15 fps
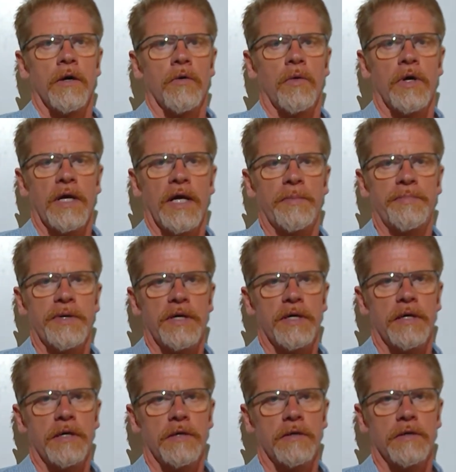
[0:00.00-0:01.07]
Well,
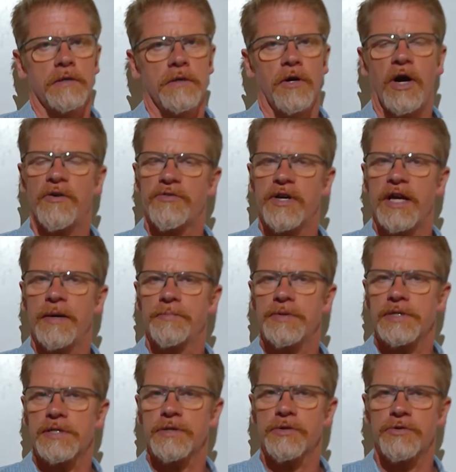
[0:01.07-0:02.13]
happy
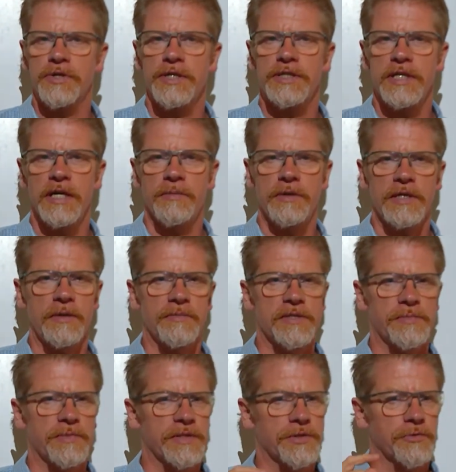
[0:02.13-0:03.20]
off-campus learning day. My name is
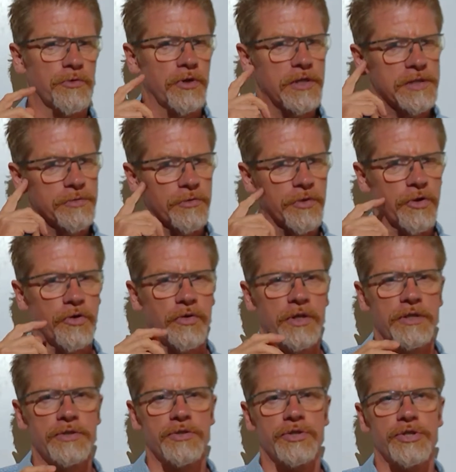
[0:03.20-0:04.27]
Mr. Royce. We're
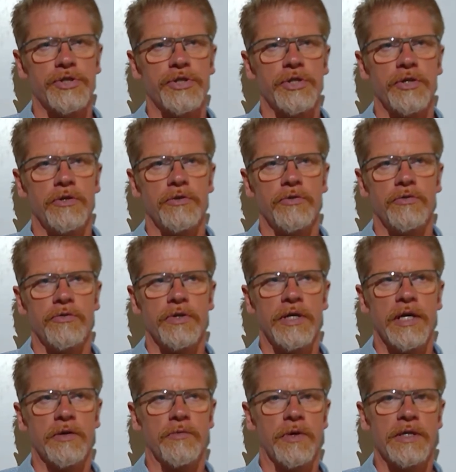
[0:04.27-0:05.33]
going to
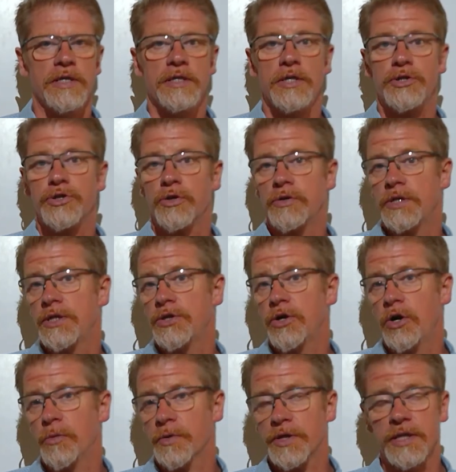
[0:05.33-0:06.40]
get ready to turn in the
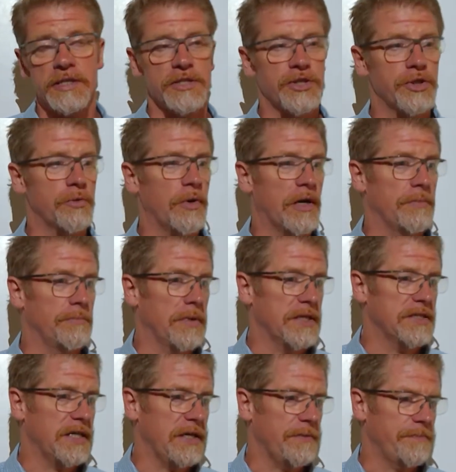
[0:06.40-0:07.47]
homework that's due on
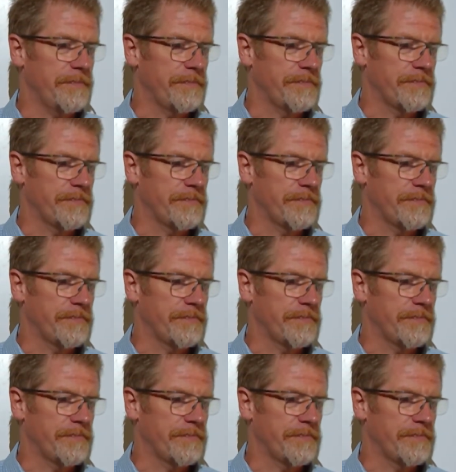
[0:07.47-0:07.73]
Monday.